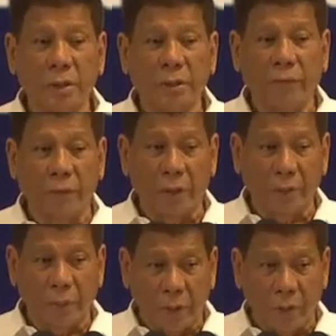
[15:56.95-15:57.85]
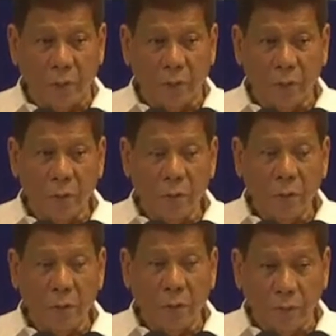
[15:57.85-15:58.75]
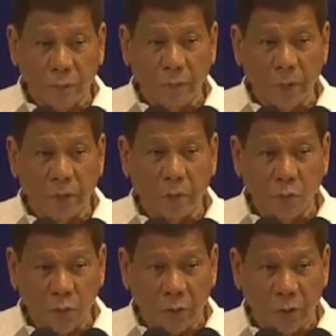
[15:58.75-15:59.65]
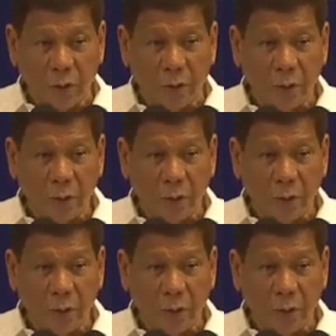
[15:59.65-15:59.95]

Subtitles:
a Filipino government worker